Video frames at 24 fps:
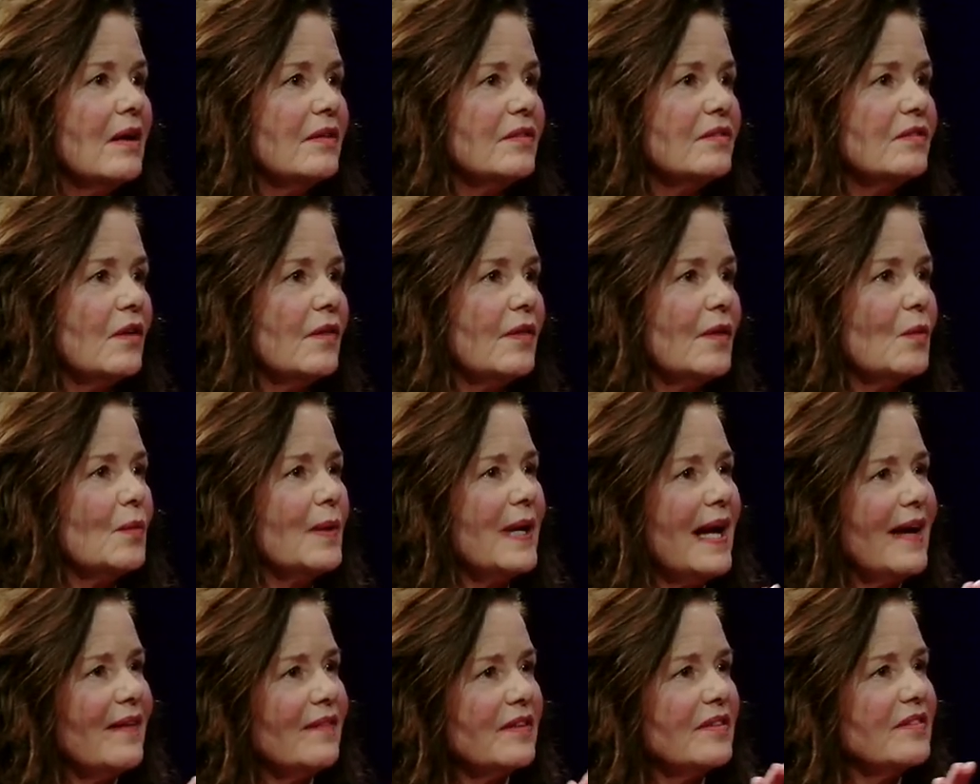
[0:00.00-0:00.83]
so that
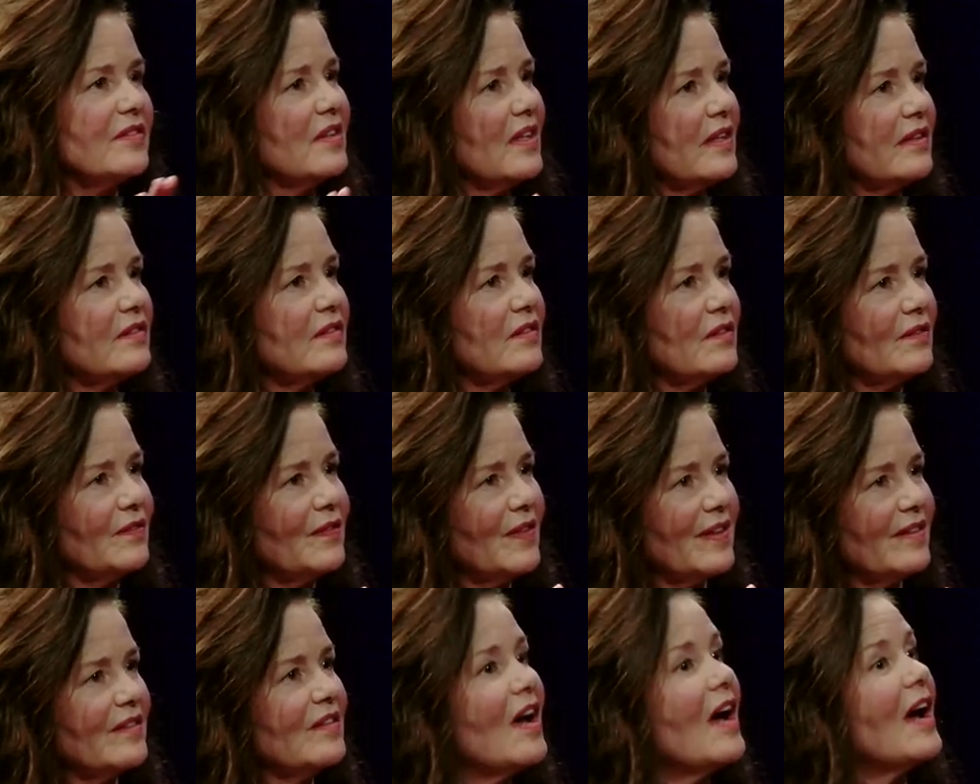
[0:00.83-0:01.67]
we have a sense
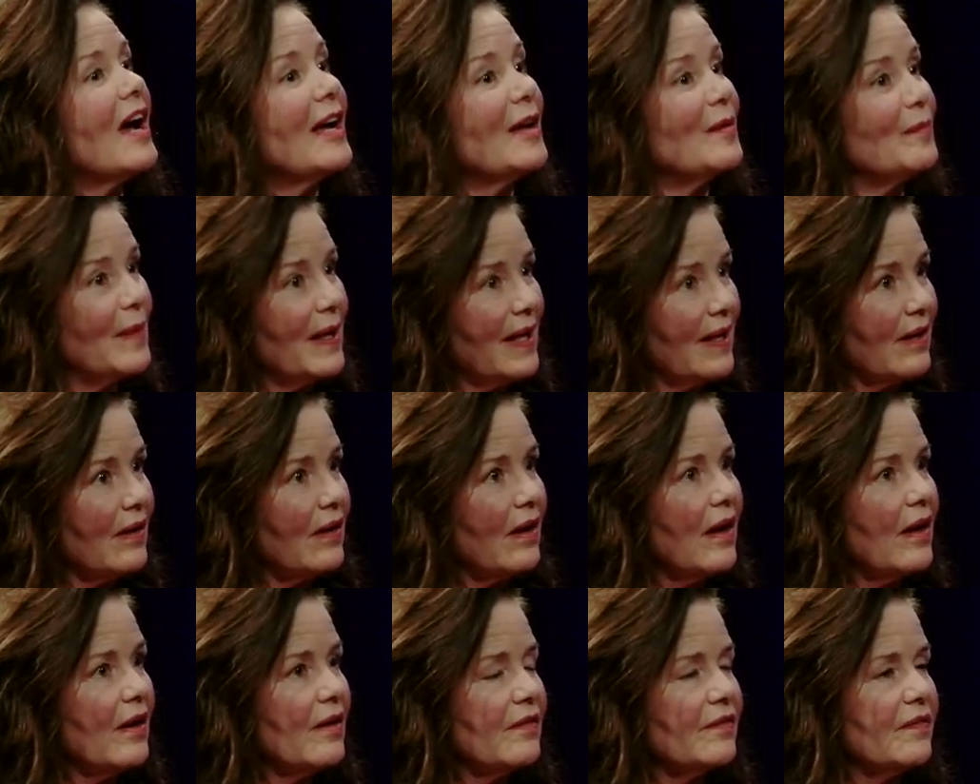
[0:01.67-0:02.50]
of the
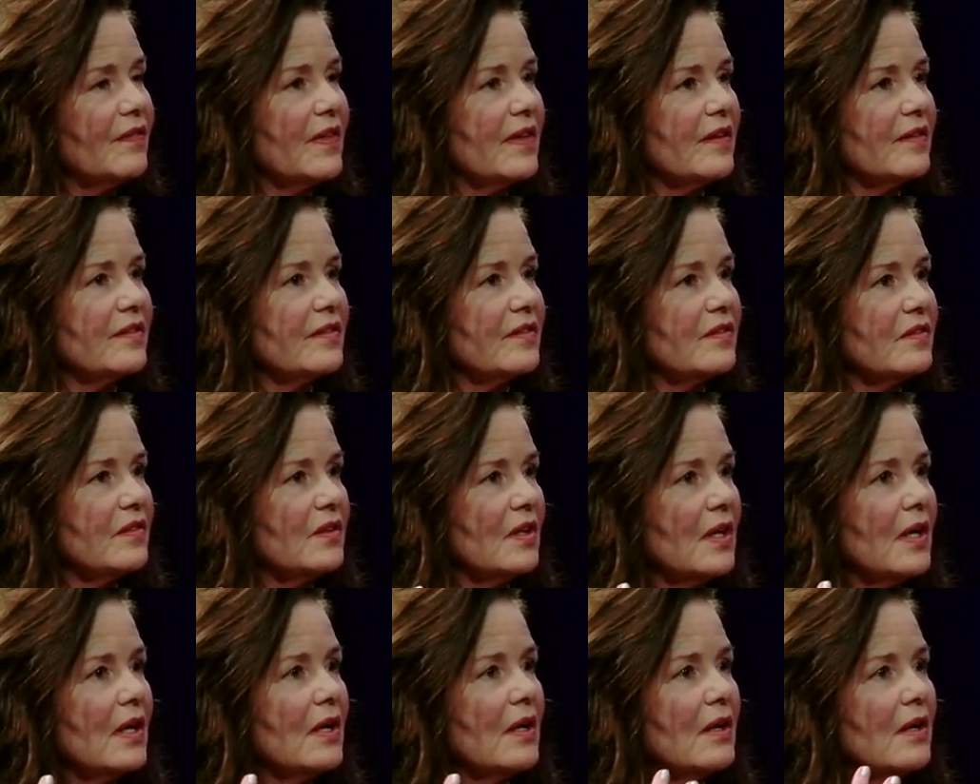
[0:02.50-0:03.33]
timing of this